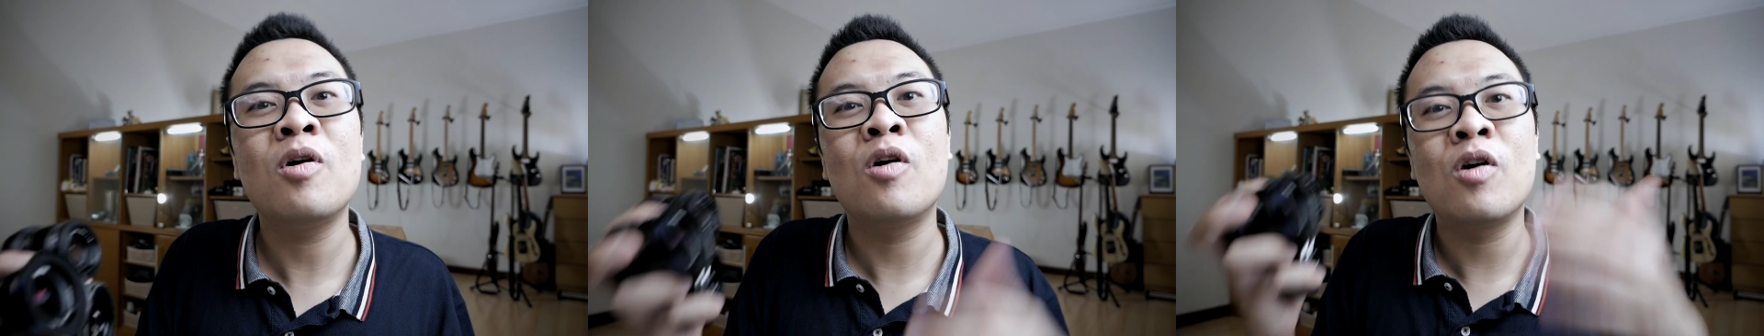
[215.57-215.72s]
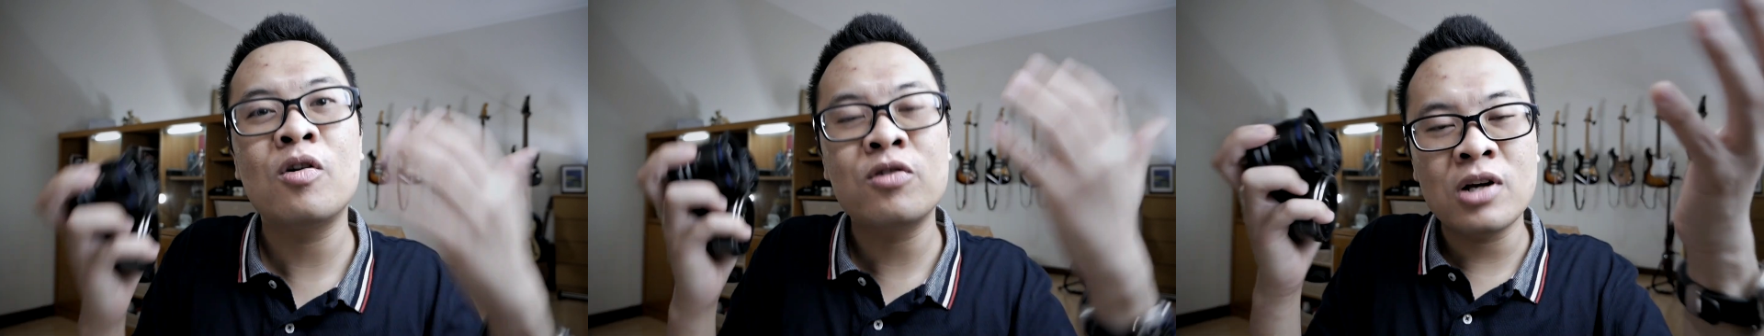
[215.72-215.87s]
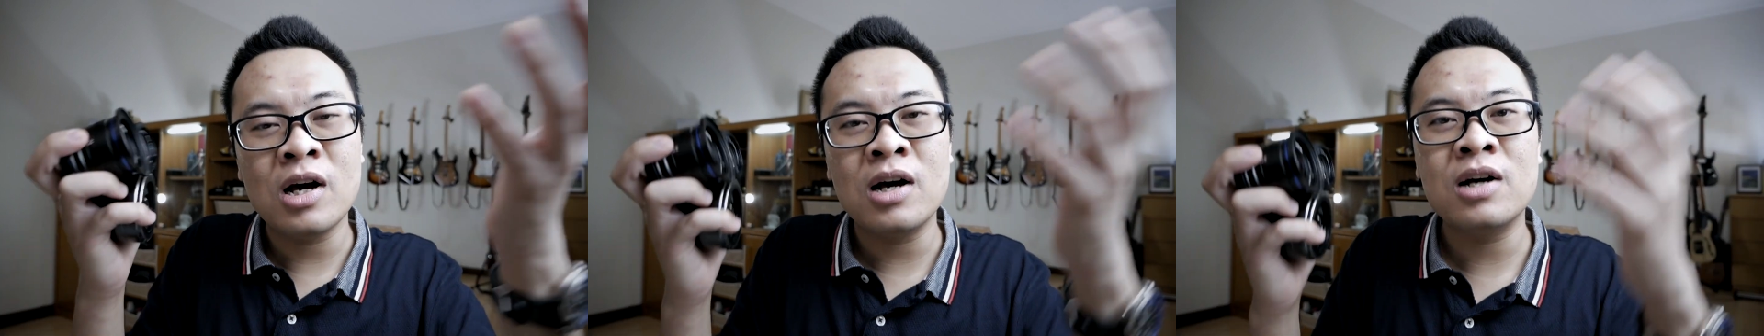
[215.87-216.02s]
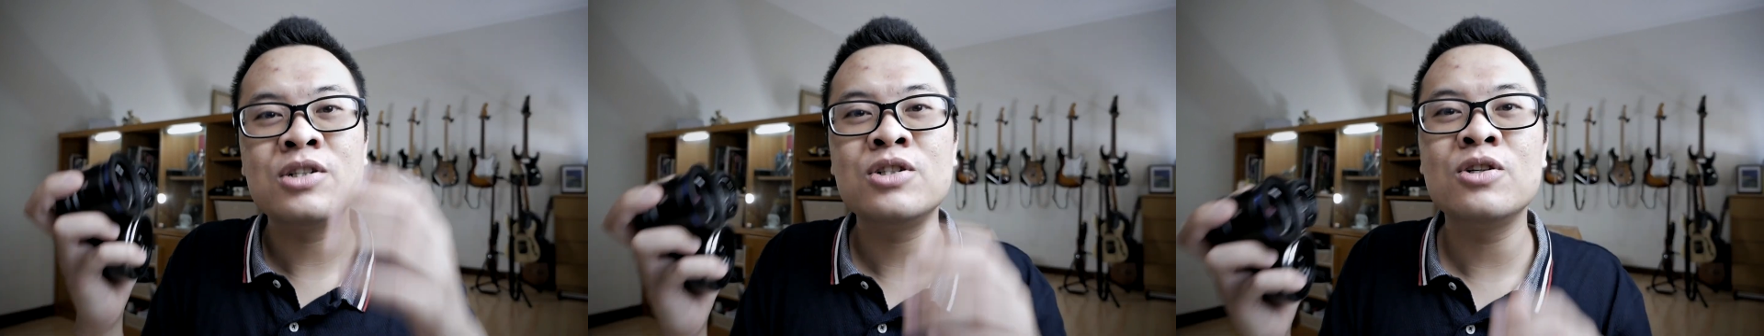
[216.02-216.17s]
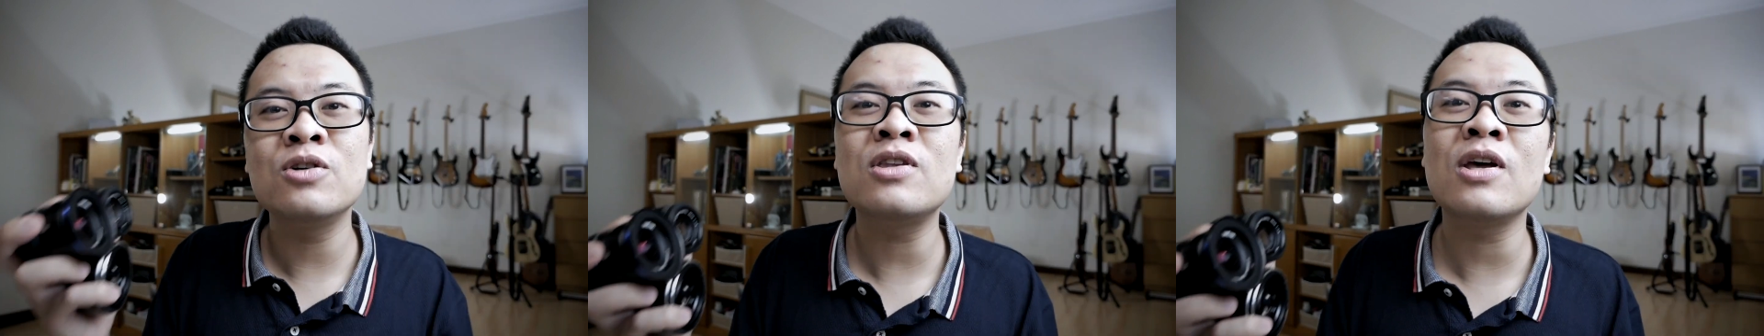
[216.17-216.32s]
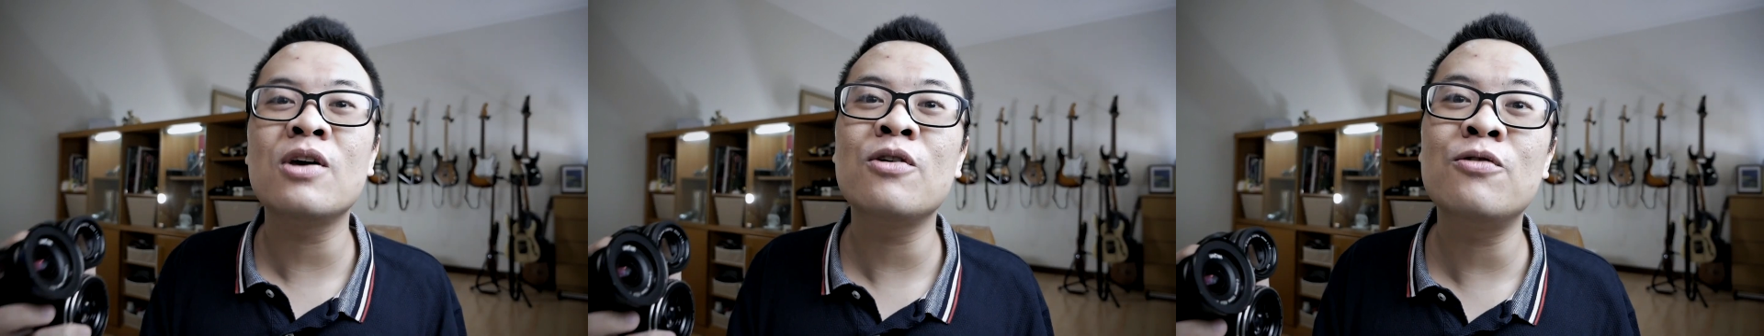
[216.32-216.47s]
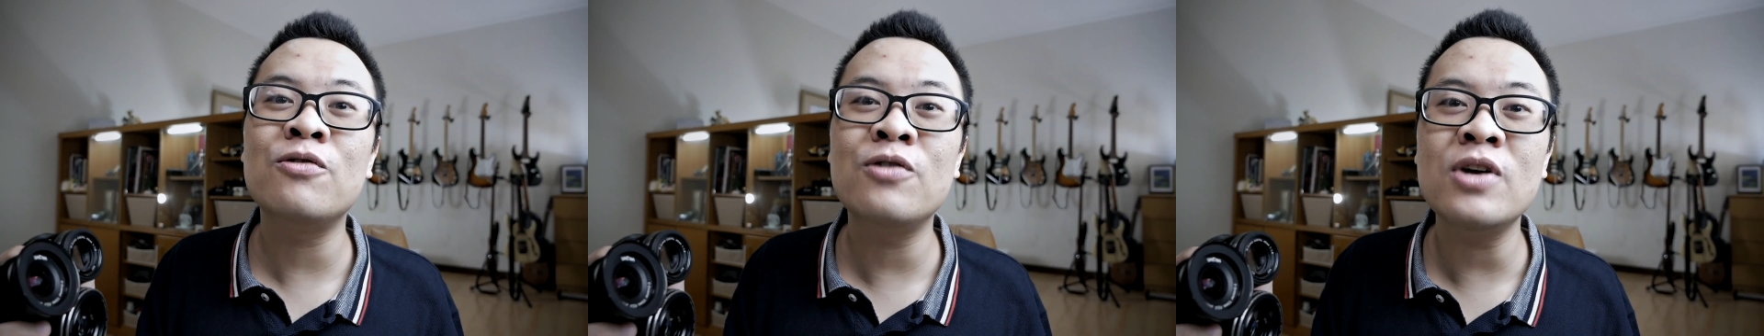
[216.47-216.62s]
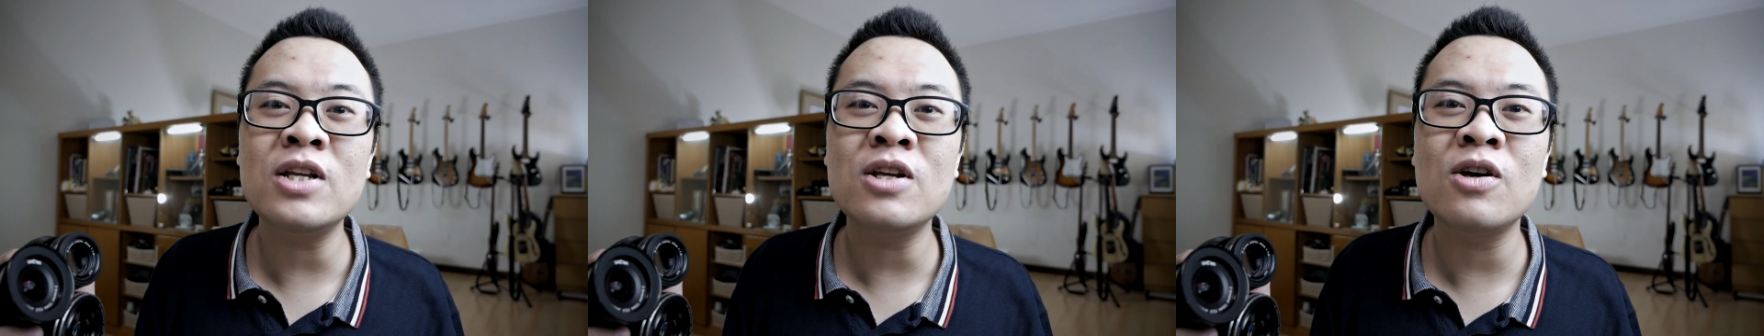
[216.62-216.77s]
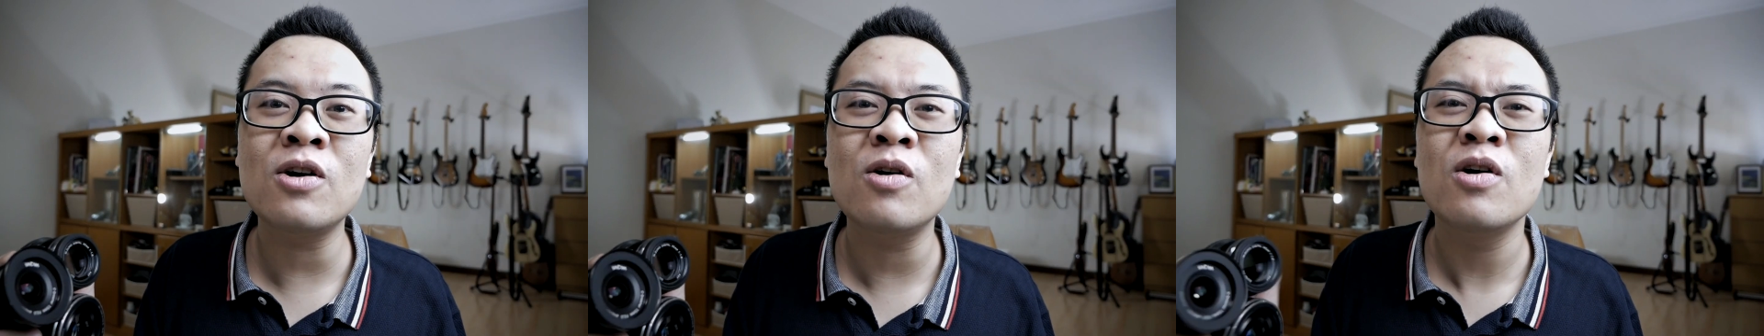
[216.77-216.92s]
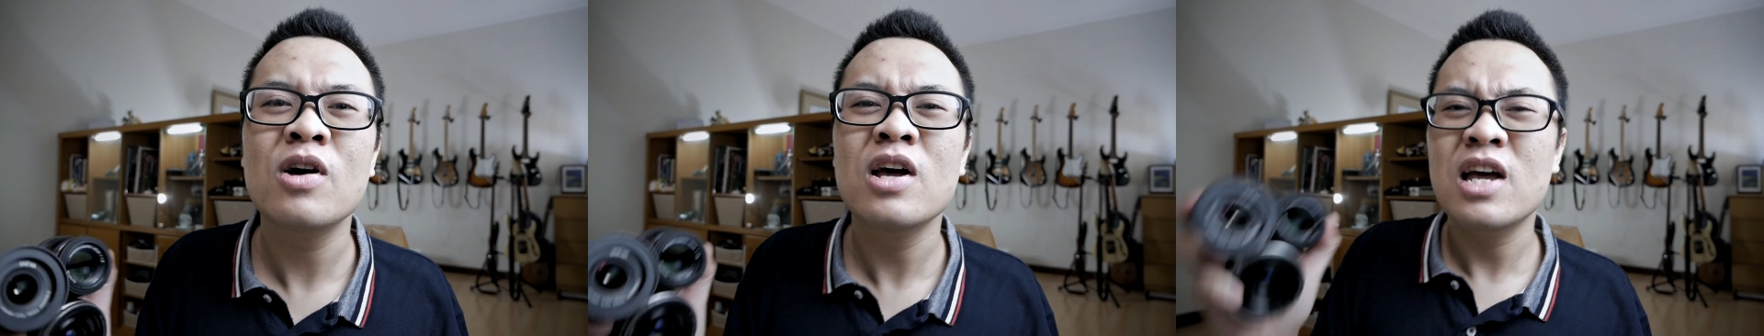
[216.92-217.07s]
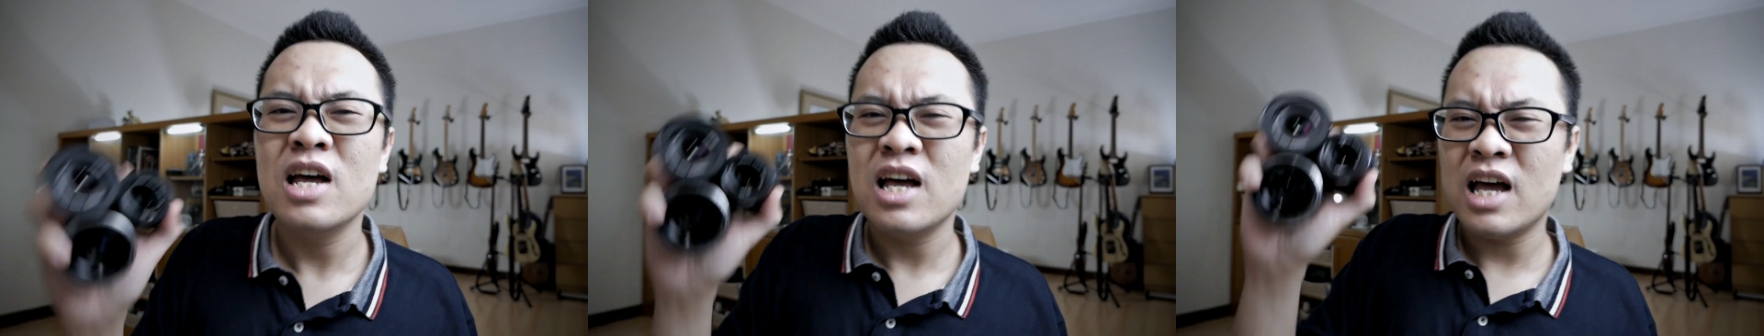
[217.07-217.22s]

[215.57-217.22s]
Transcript: or uh, shooting video.